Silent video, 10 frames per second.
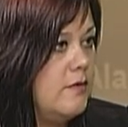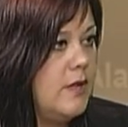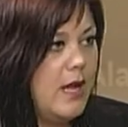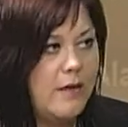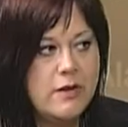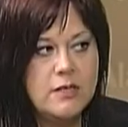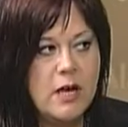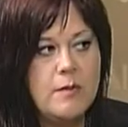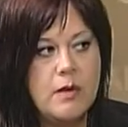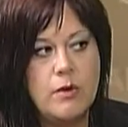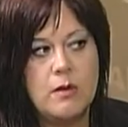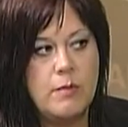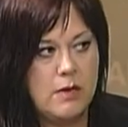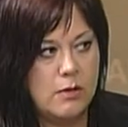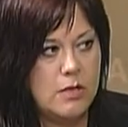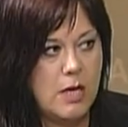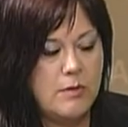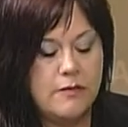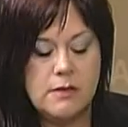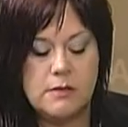if they have a job and they want a better job,
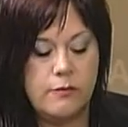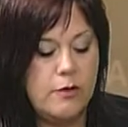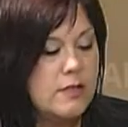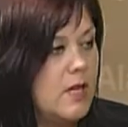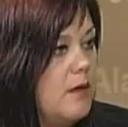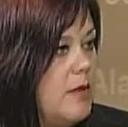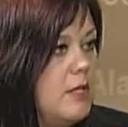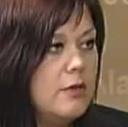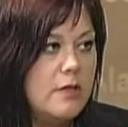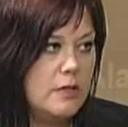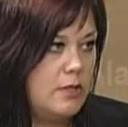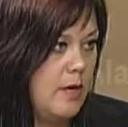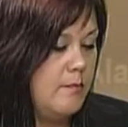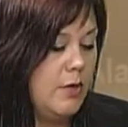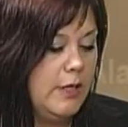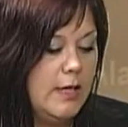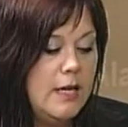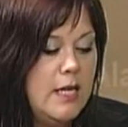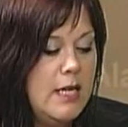if it's the first time entering the job market,